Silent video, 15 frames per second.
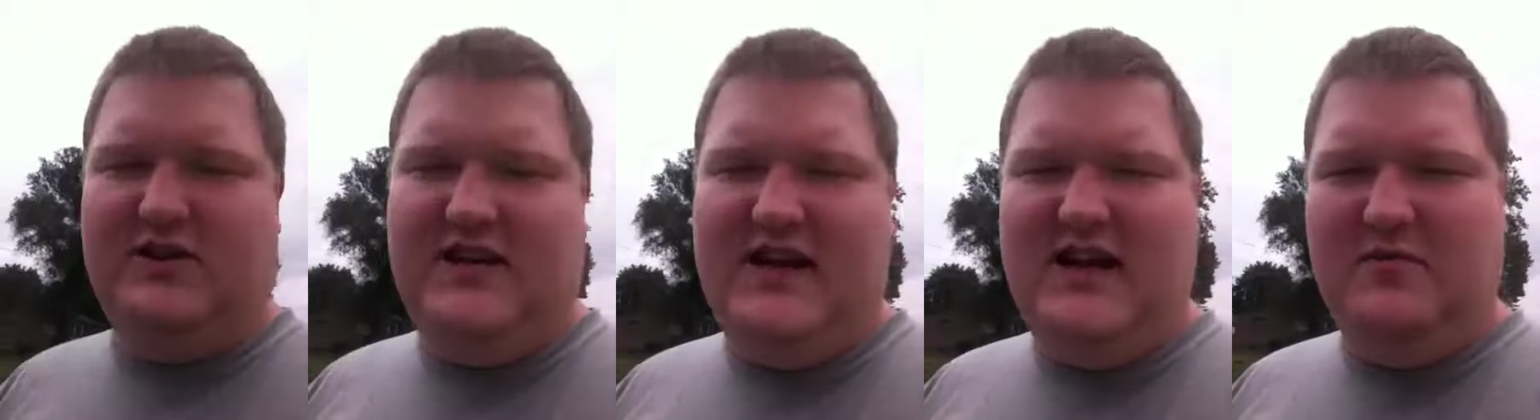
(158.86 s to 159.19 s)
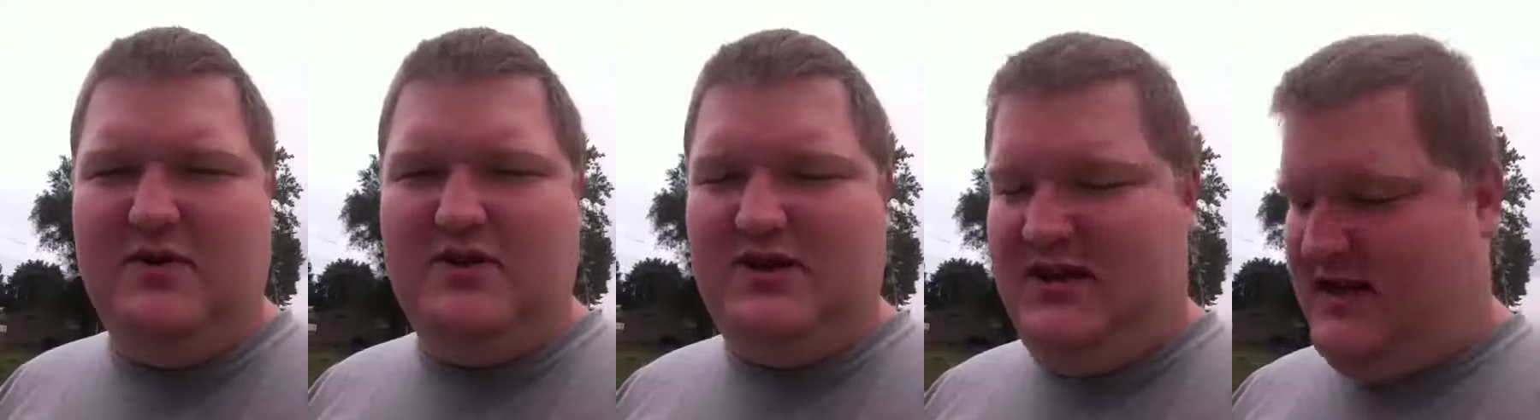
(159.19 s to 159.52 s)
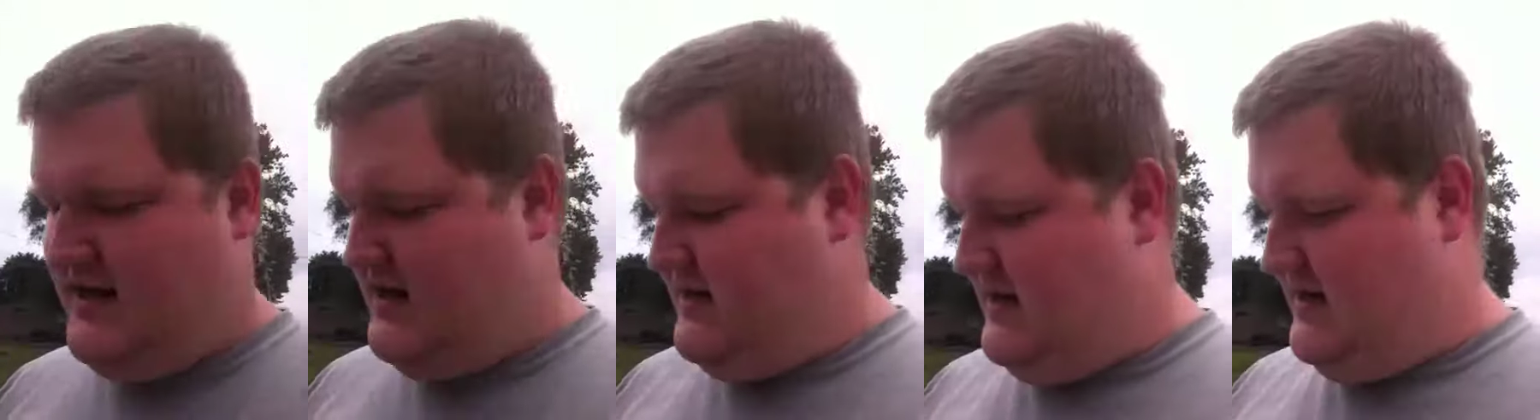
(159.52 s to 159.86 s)
the guy I wish he
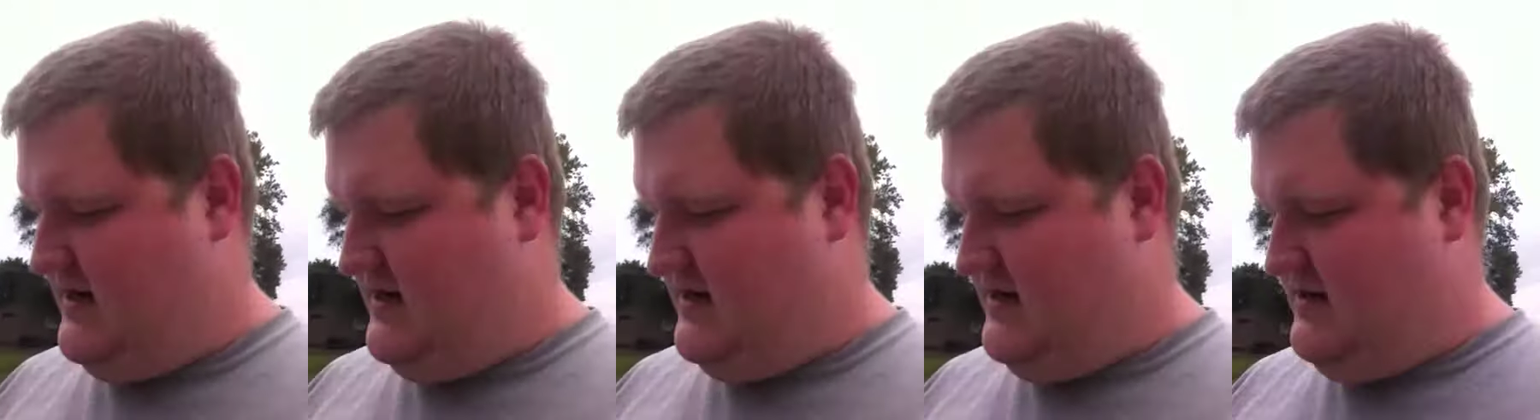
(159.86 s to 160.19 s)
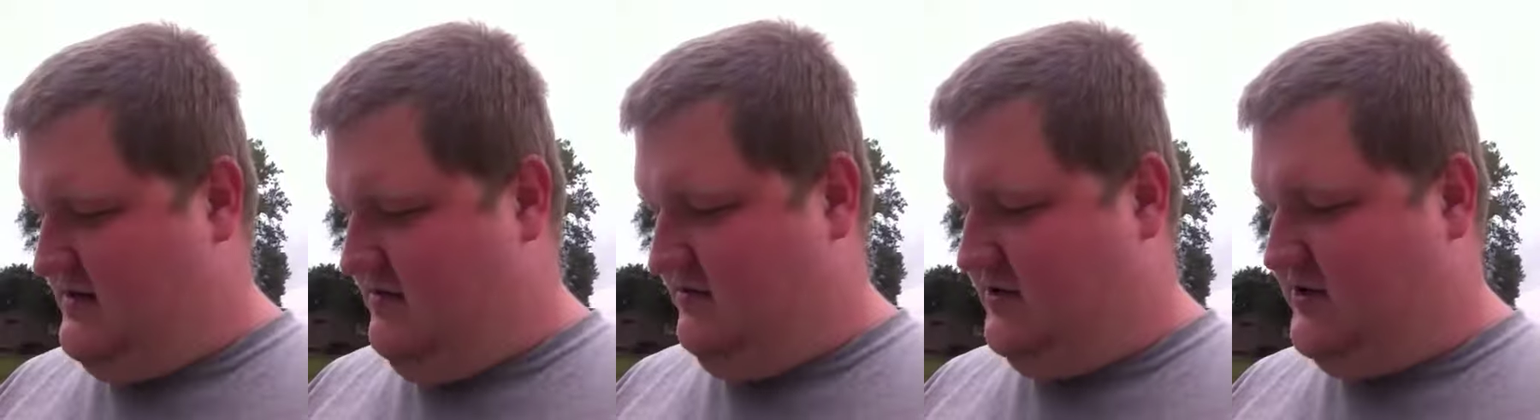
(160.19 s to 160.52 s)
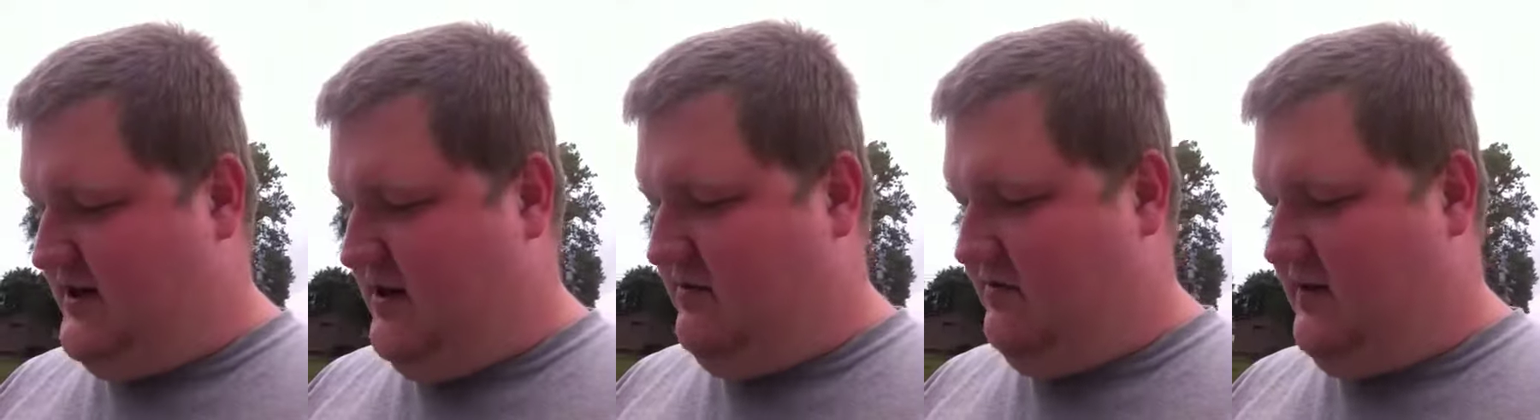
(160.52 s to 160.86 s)
had a little
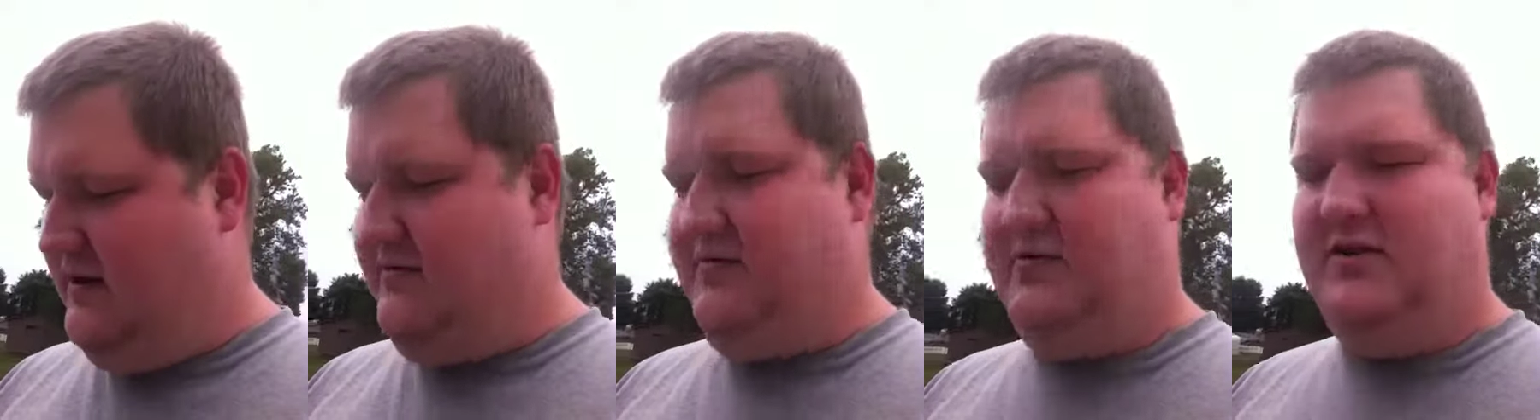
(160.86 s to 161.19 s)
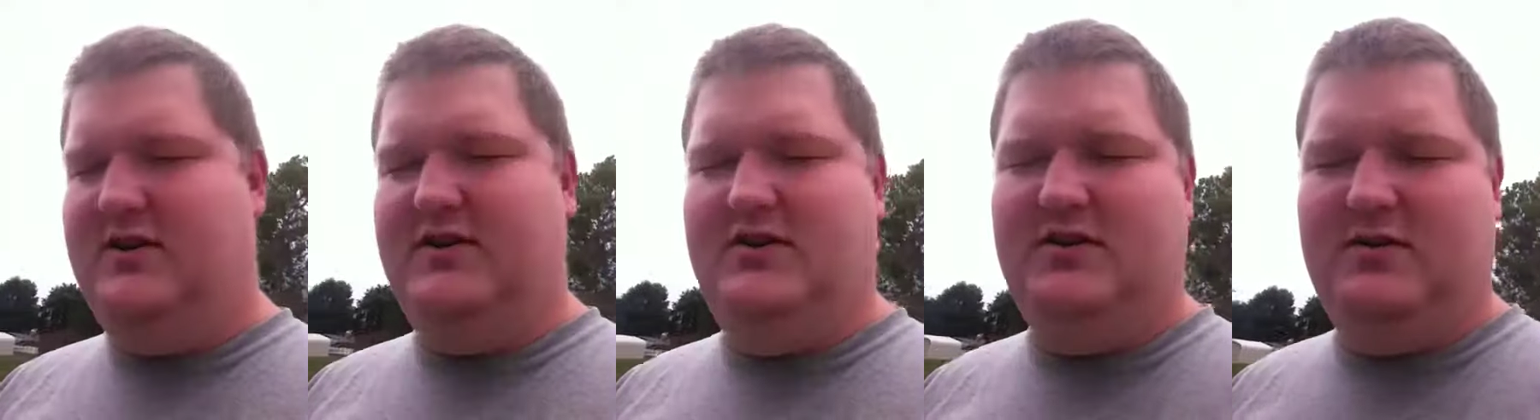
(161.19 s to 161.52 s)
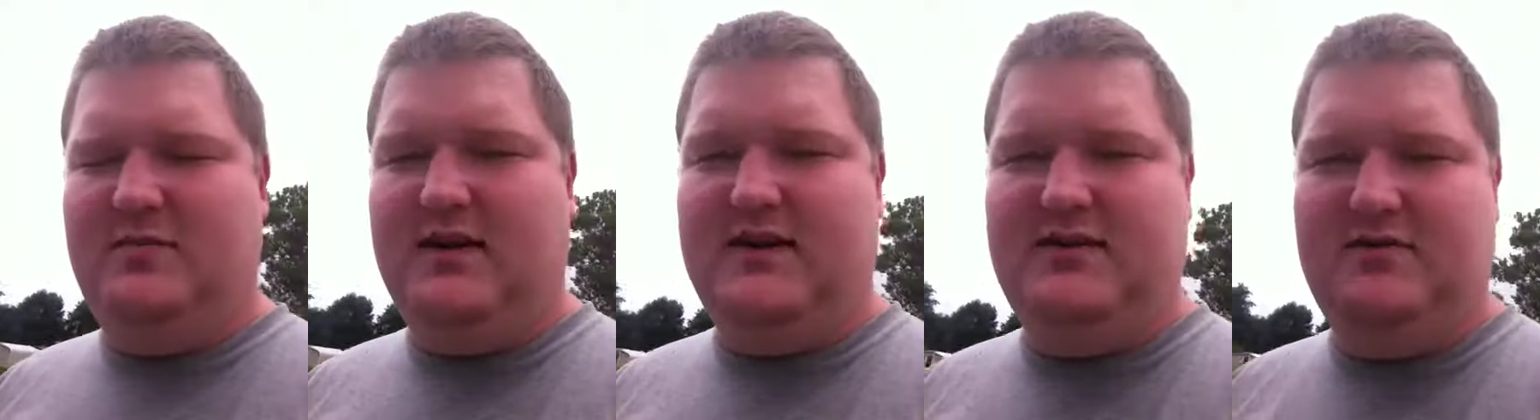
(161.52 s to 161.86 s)
sound font for it and you can
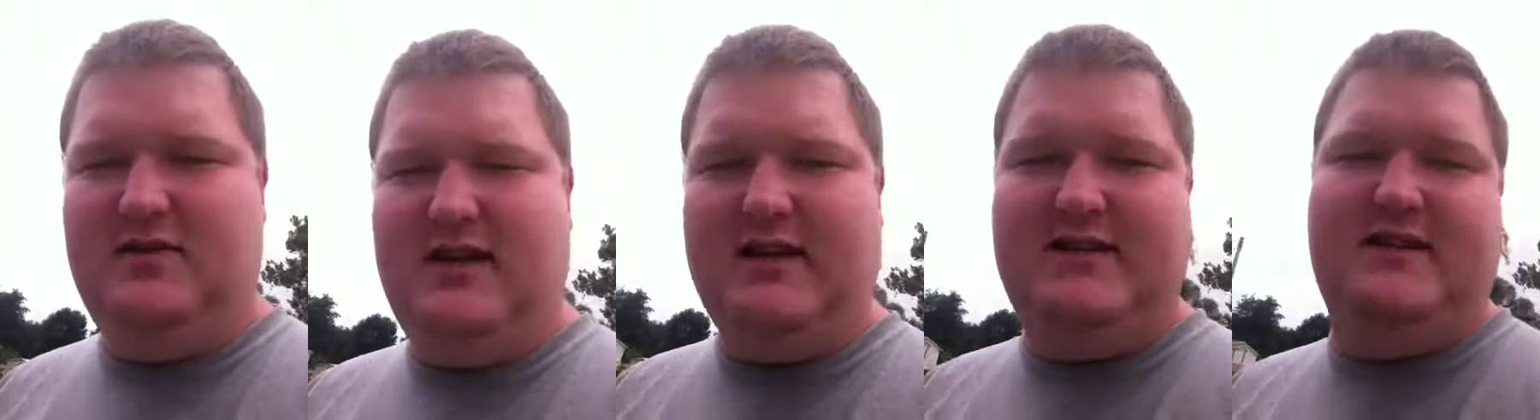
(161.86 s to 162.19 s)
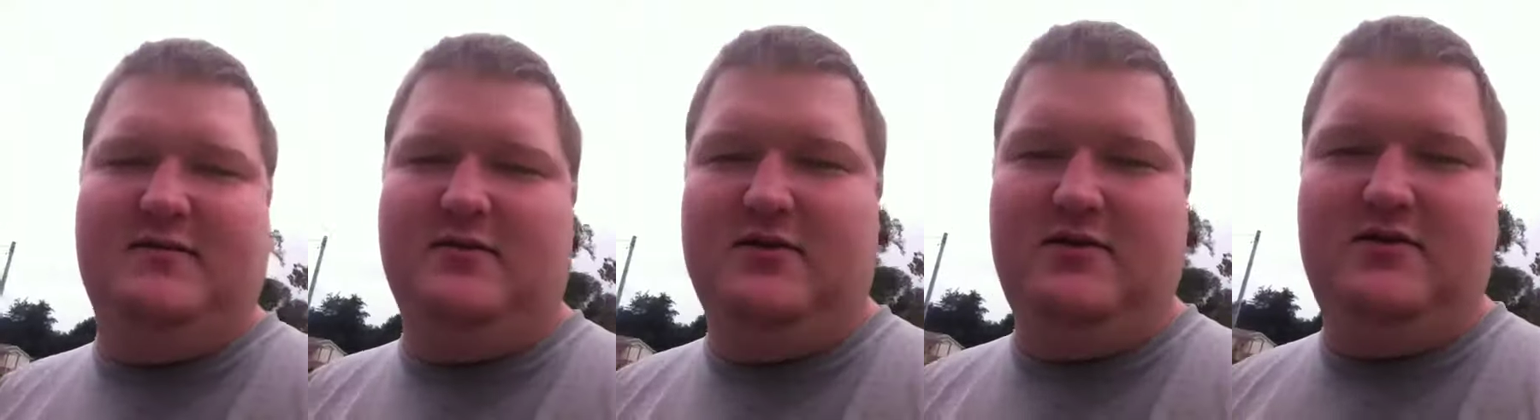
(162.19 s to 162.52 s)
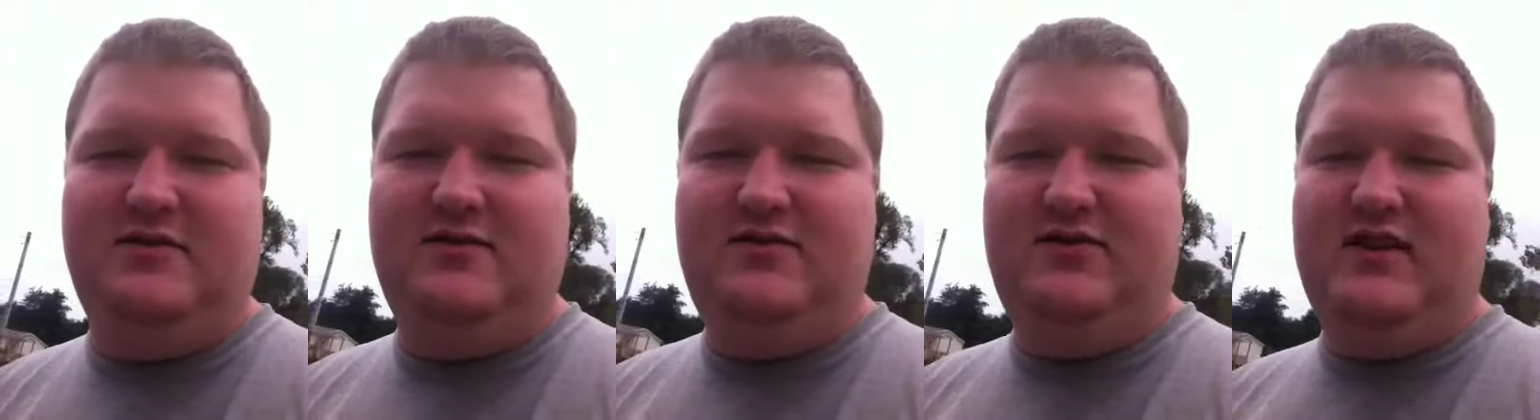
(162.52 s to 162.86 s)
make it to a lightsaber.
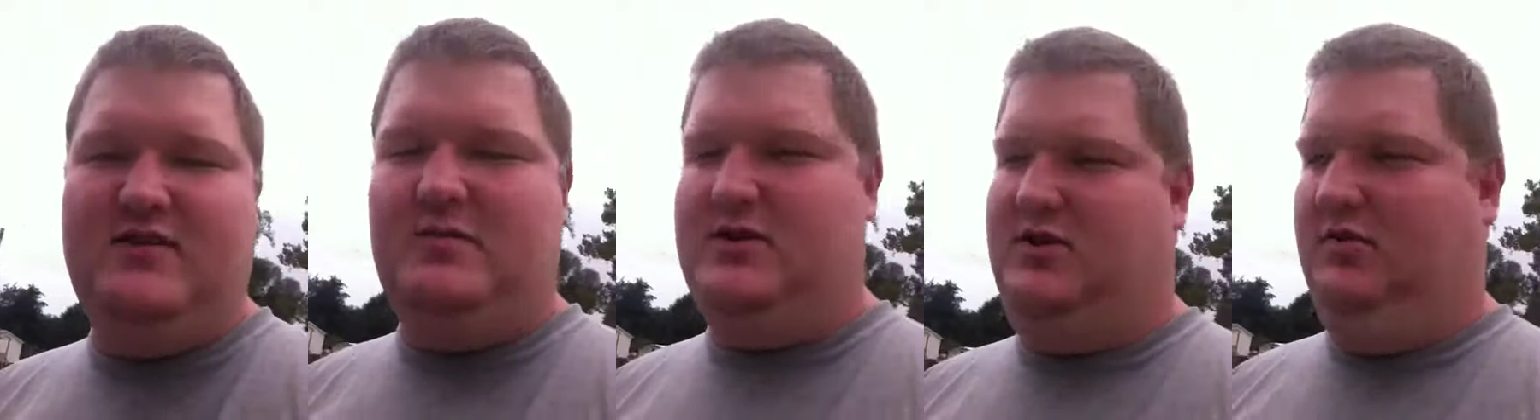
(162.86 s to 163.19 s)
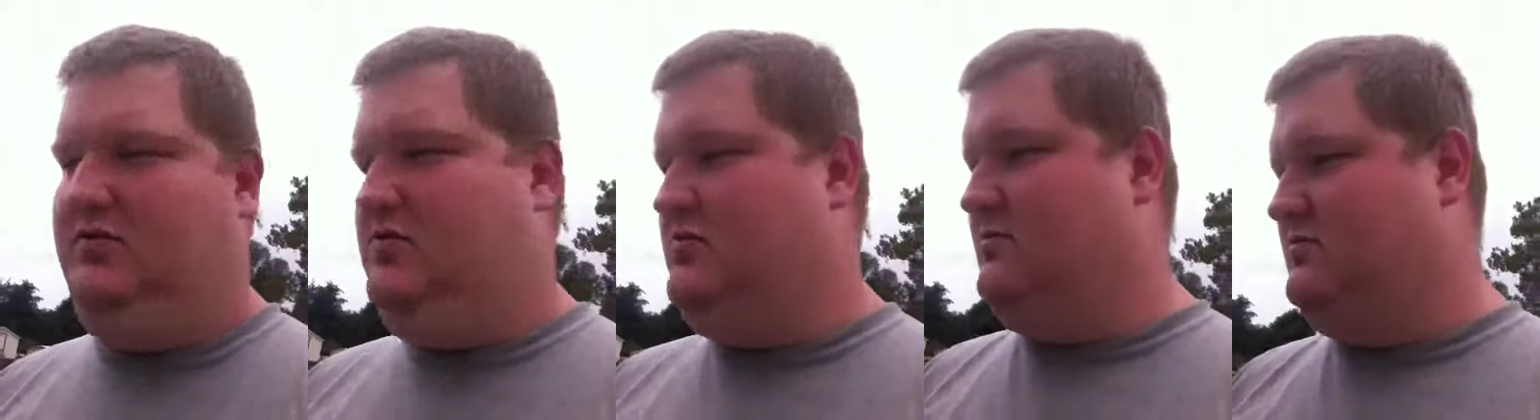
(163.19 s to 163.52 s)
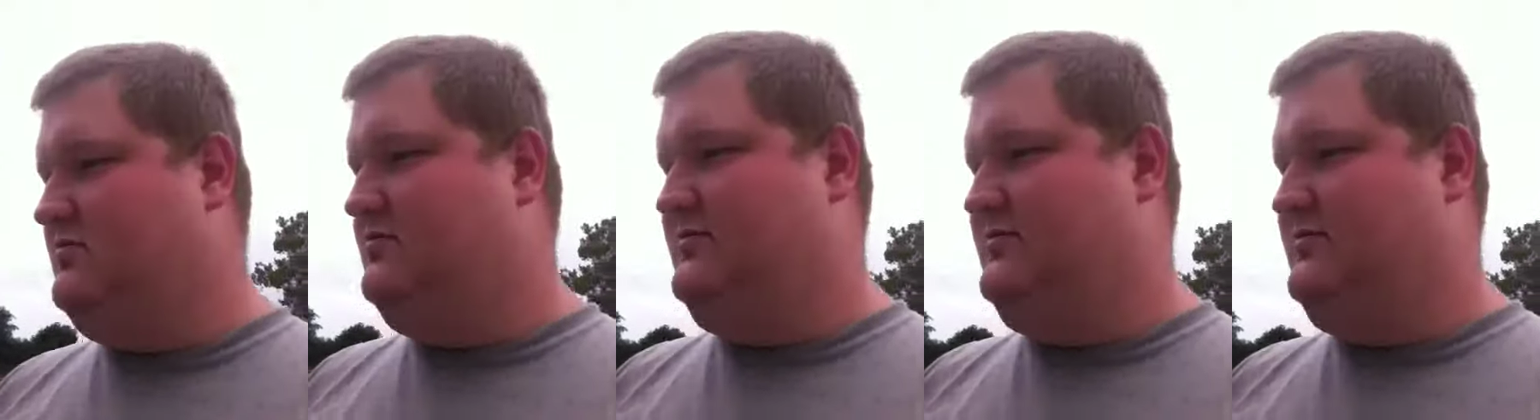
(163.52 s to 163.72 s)
That should be so cool.